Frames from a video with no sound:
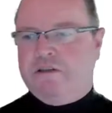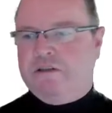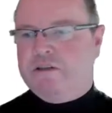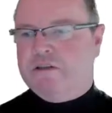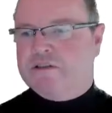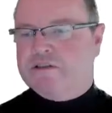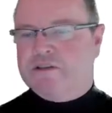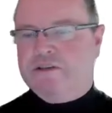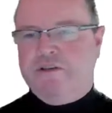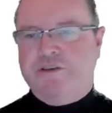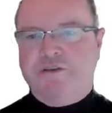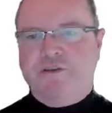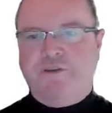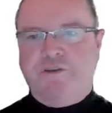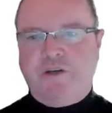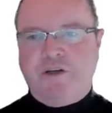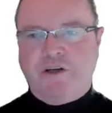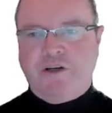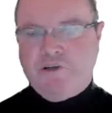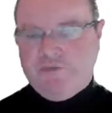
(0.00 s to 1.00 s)
So
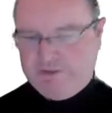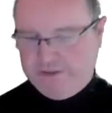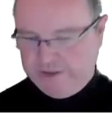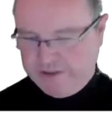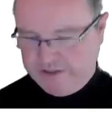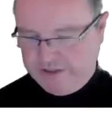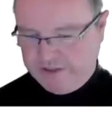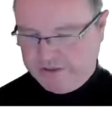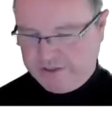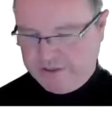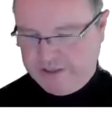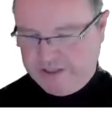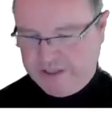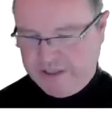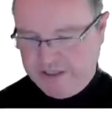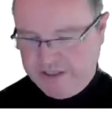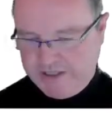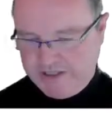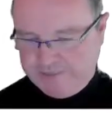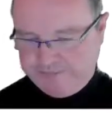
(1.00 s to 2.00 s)
hopefully you can
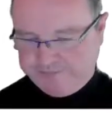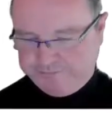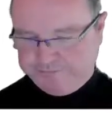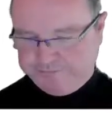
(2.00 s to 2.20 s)
hear